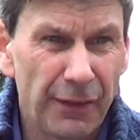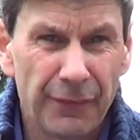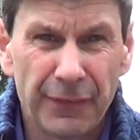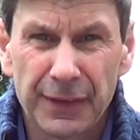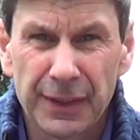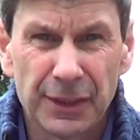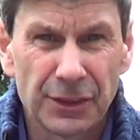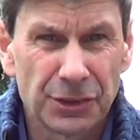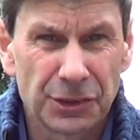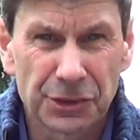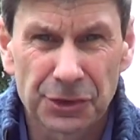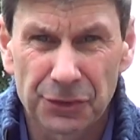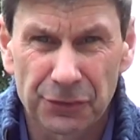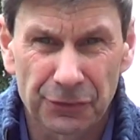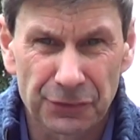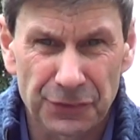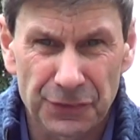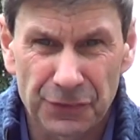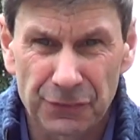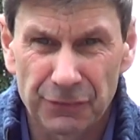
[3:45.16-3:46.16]
the
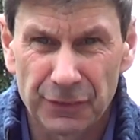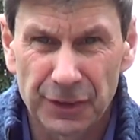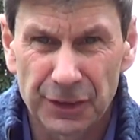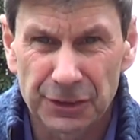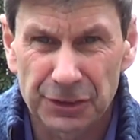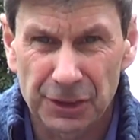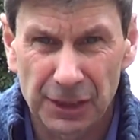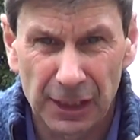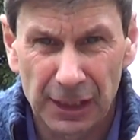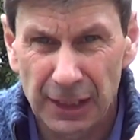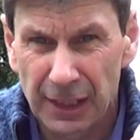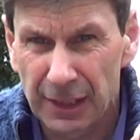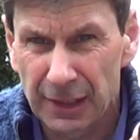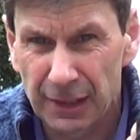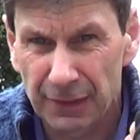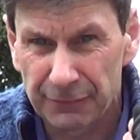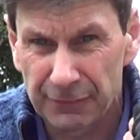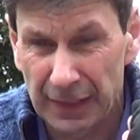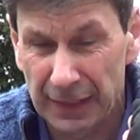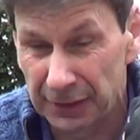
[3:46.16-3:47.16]
insurance will virtually
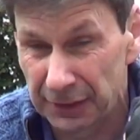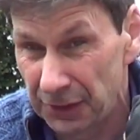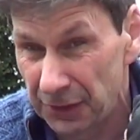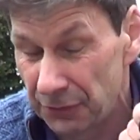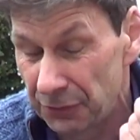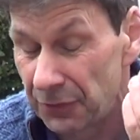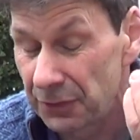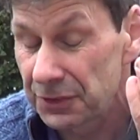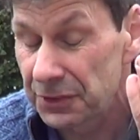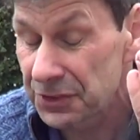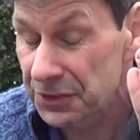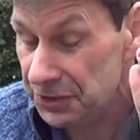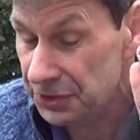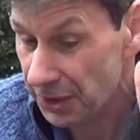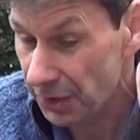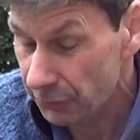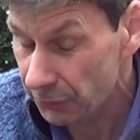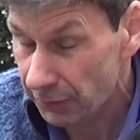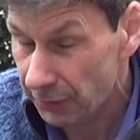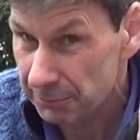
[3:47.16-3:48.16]
laugh at you,
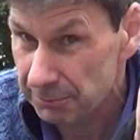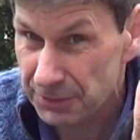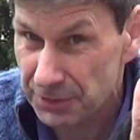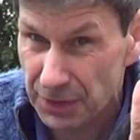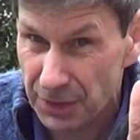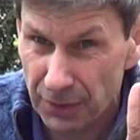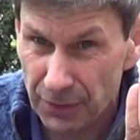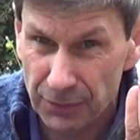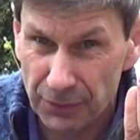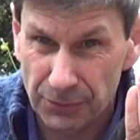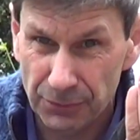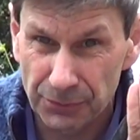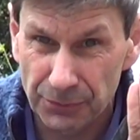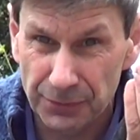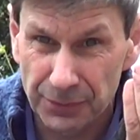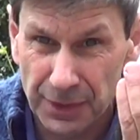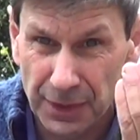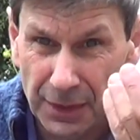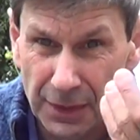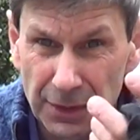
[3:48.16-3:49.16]
so I'm
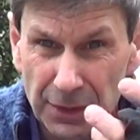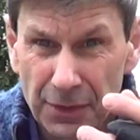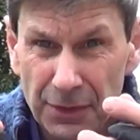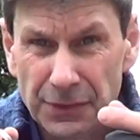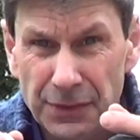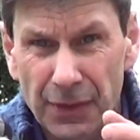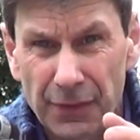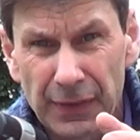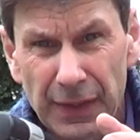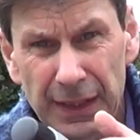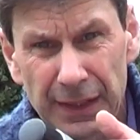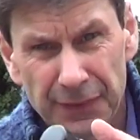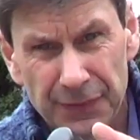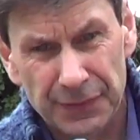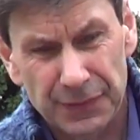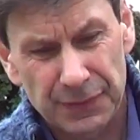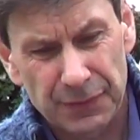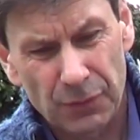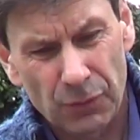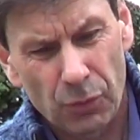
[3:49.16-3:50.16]
told. So
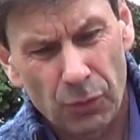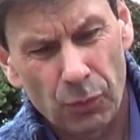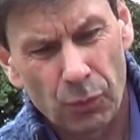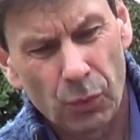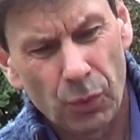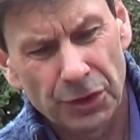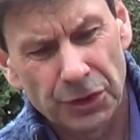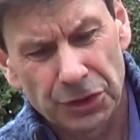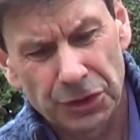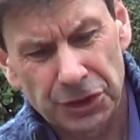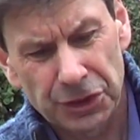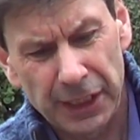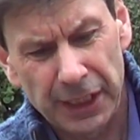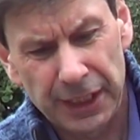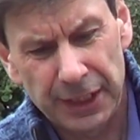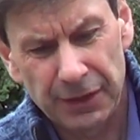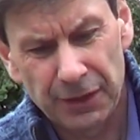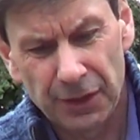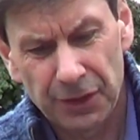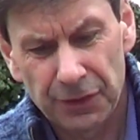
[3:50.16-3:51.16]
that's one
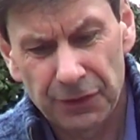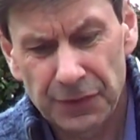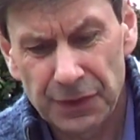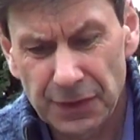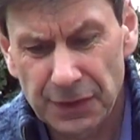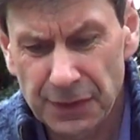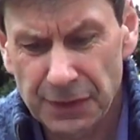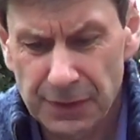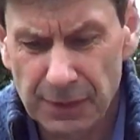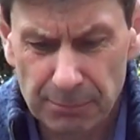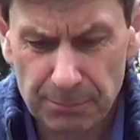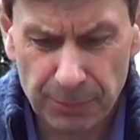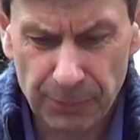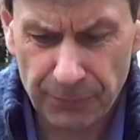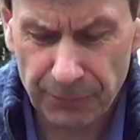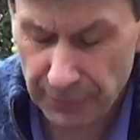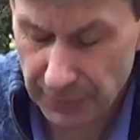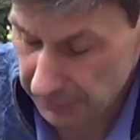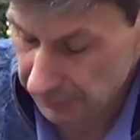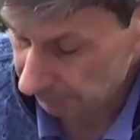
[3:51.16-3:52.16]
chain I use. It's
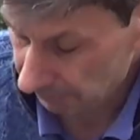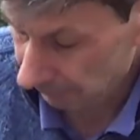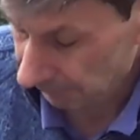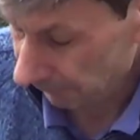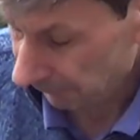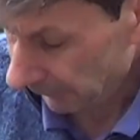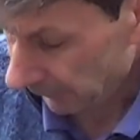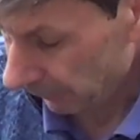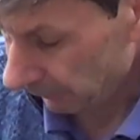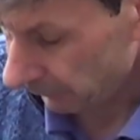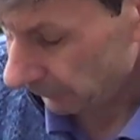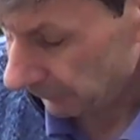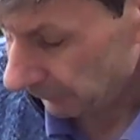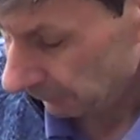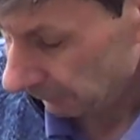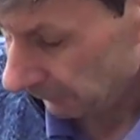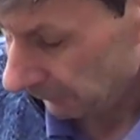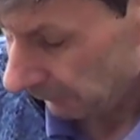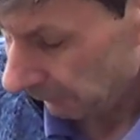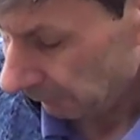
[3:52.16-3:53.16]
simple. That one
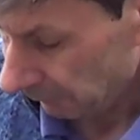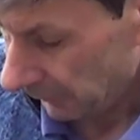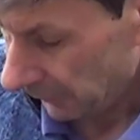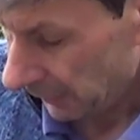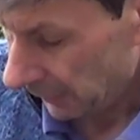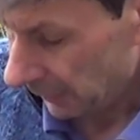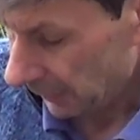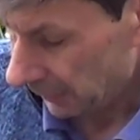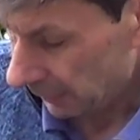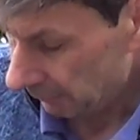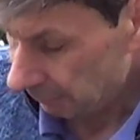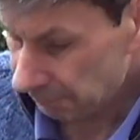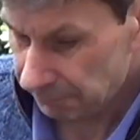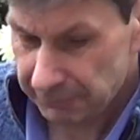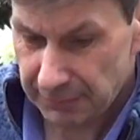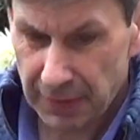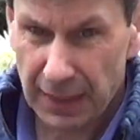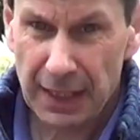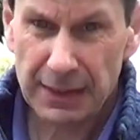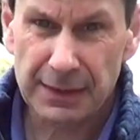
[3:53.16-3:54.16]

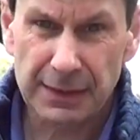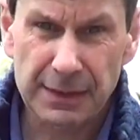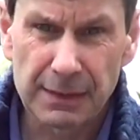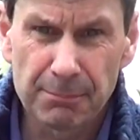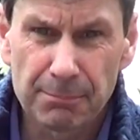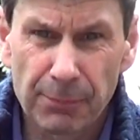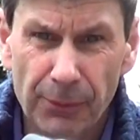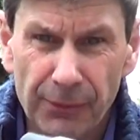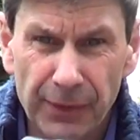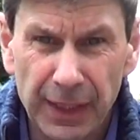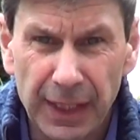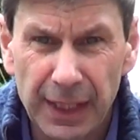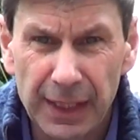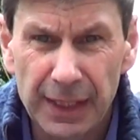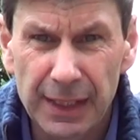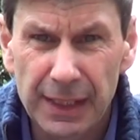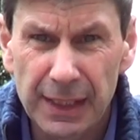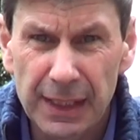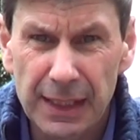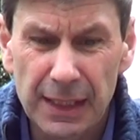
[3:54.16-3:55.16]
has a simple
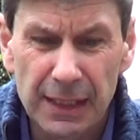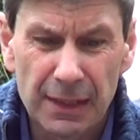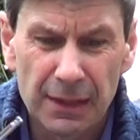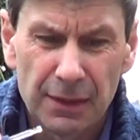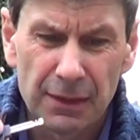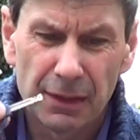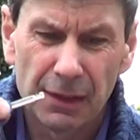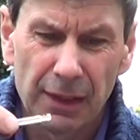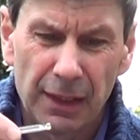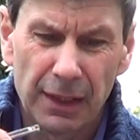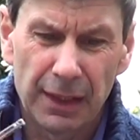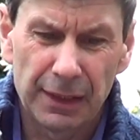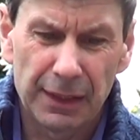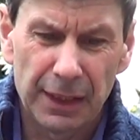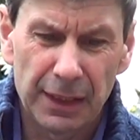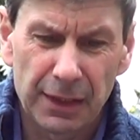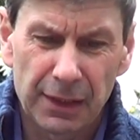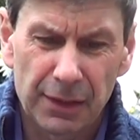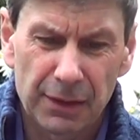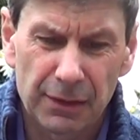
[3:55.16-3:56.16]
key, and
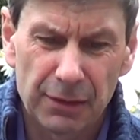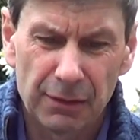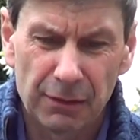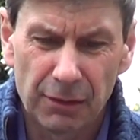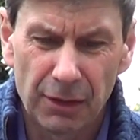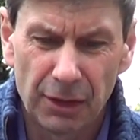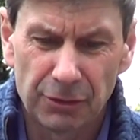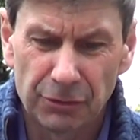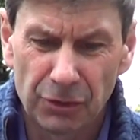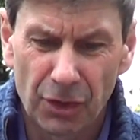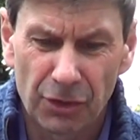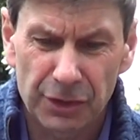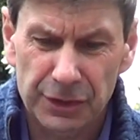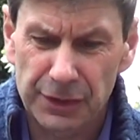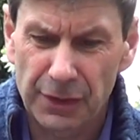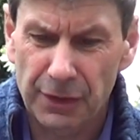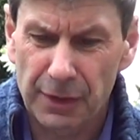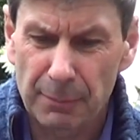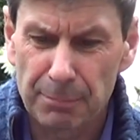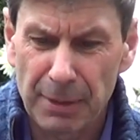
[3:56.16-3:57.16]
it
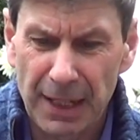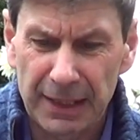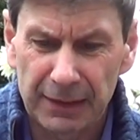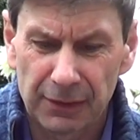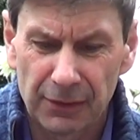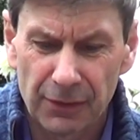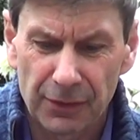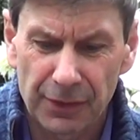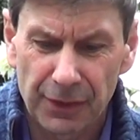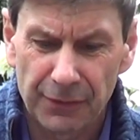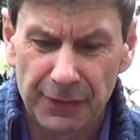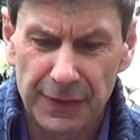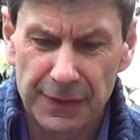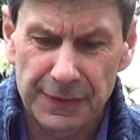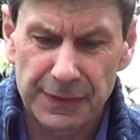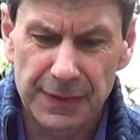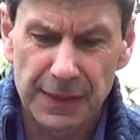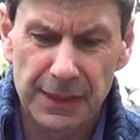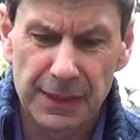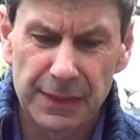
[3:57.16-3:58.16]
unlocks like a padlock, and
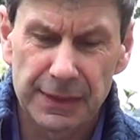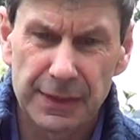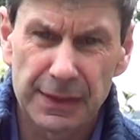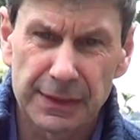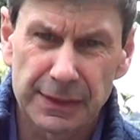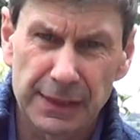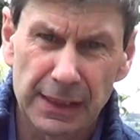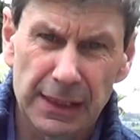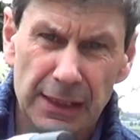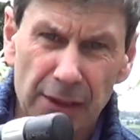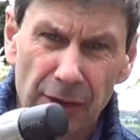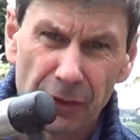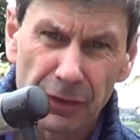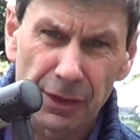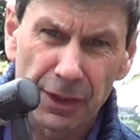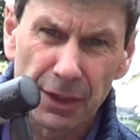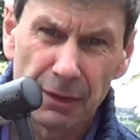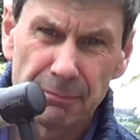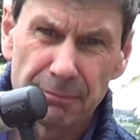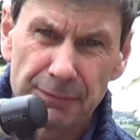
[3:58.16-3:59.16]
this D lock
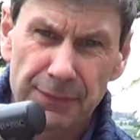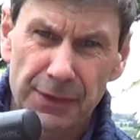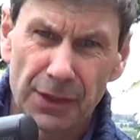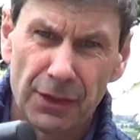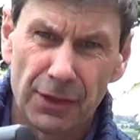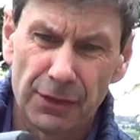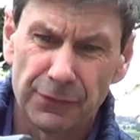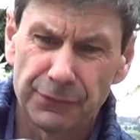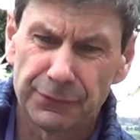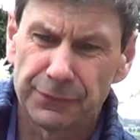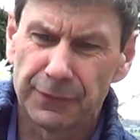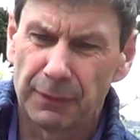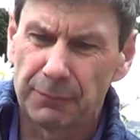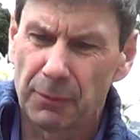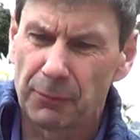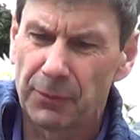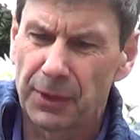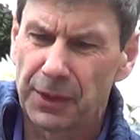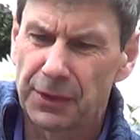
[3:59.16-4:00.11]
comes off. I mean, we